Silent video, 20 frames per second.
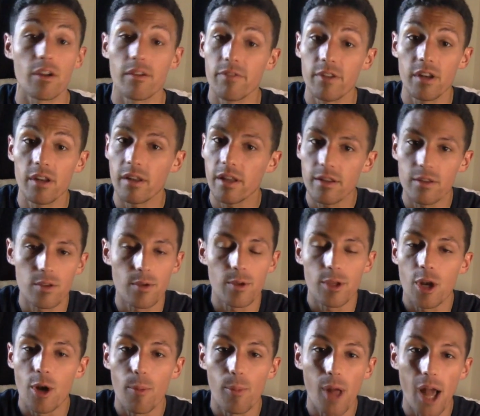or even,
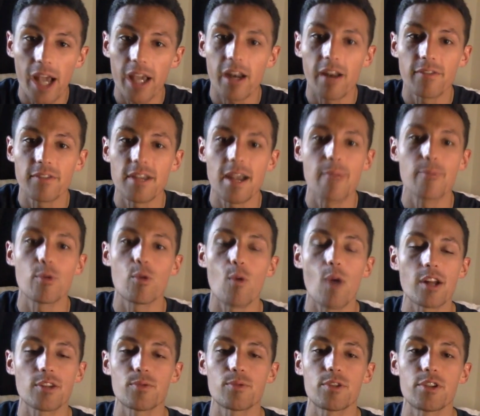you know, blocking off time to
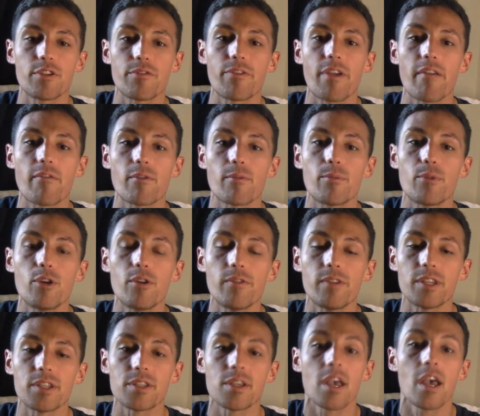watch one of your favorite
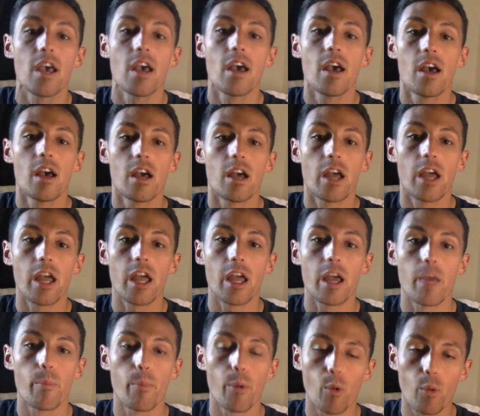movies.
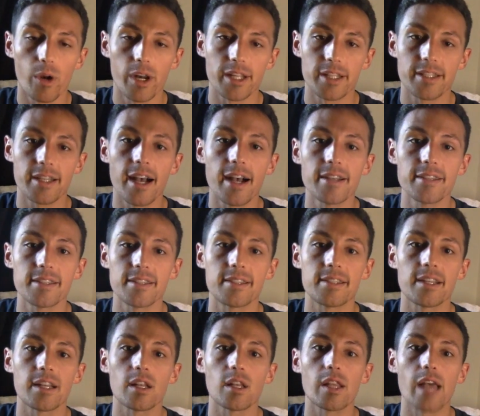But what it does is
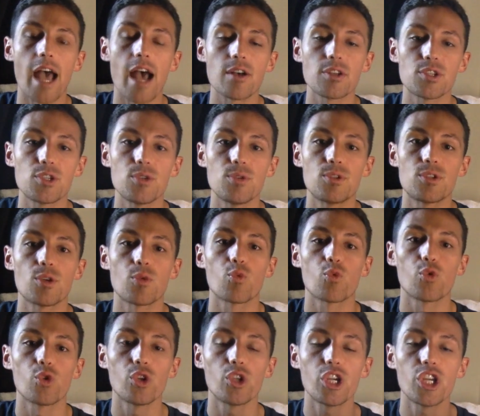it allows you to
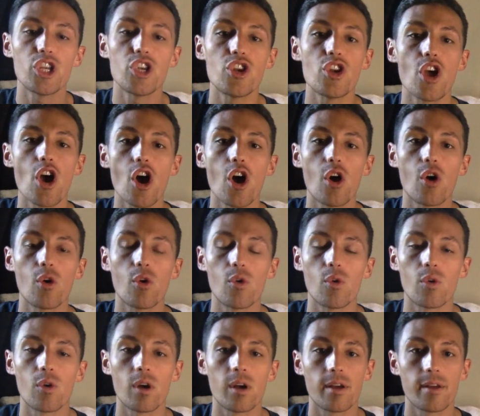really
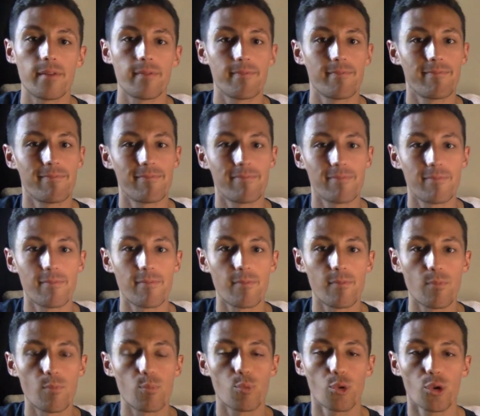know
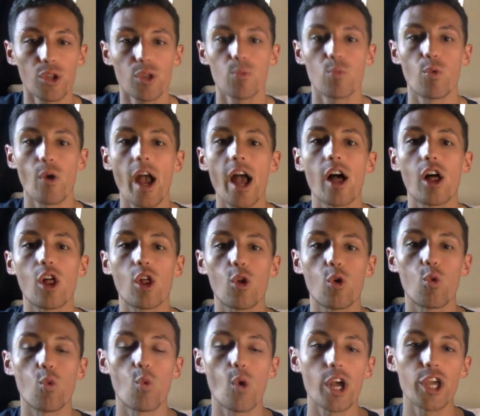pretty well
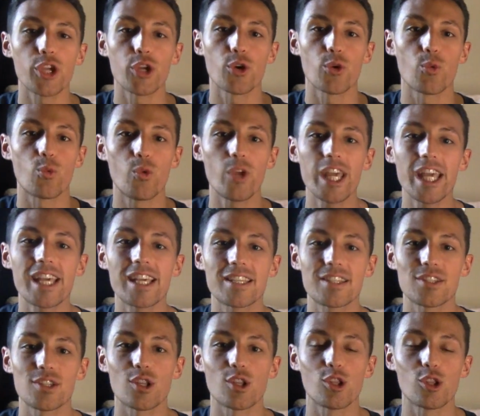what your
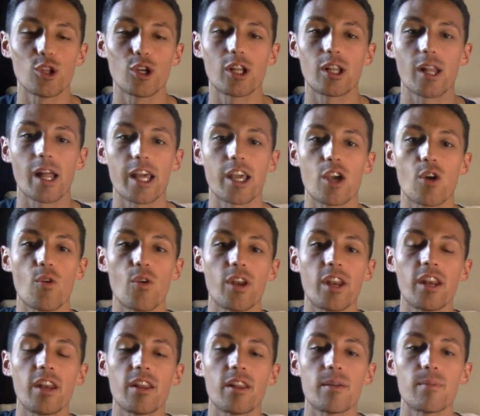weeks look like going
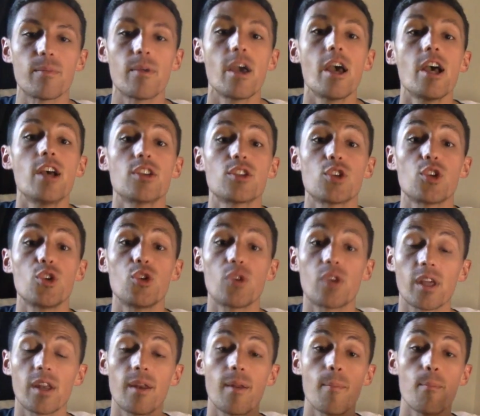into them, so you
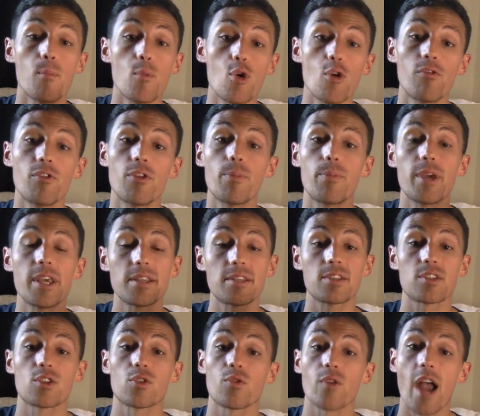can move the
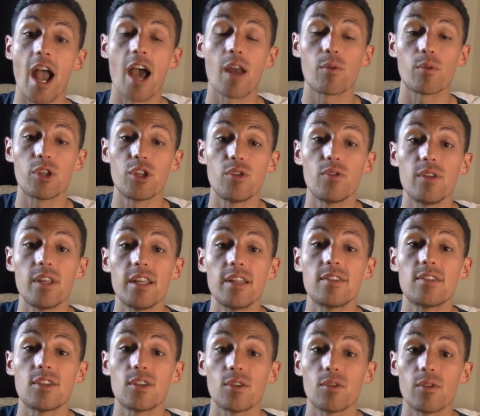pieces around when you need
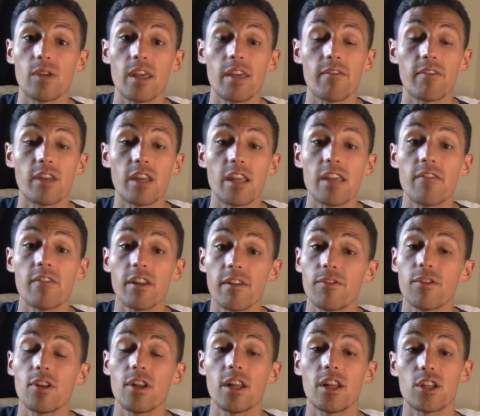to. Even
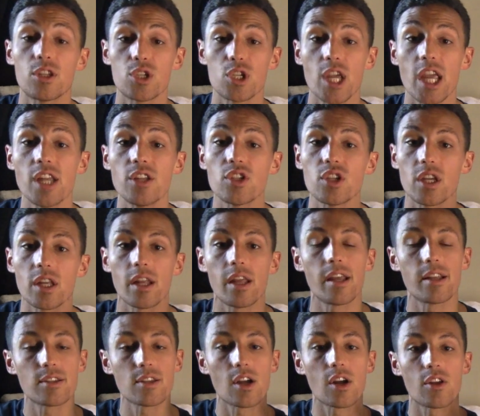if you need to change it,
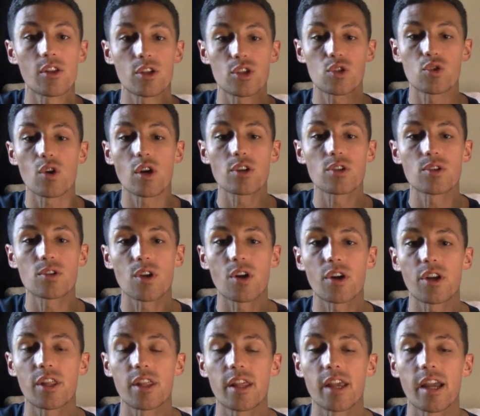the structure's
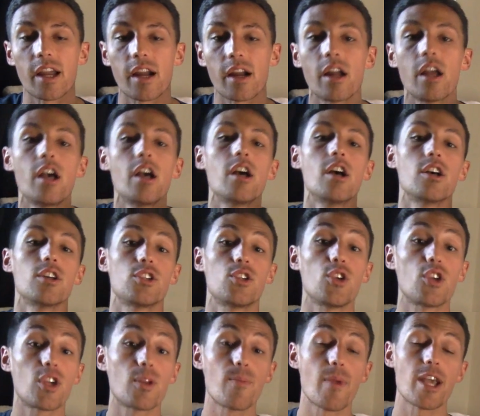already there, so
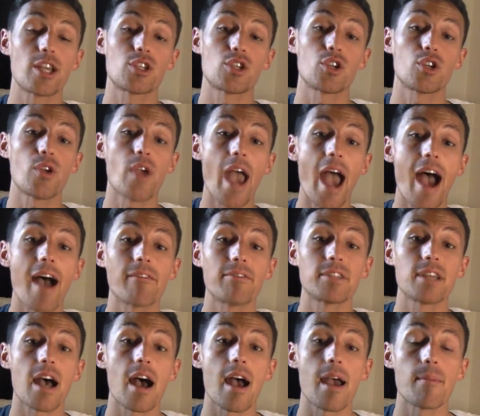you can make sure you have
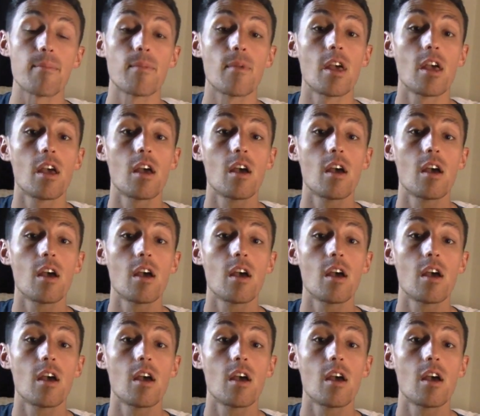time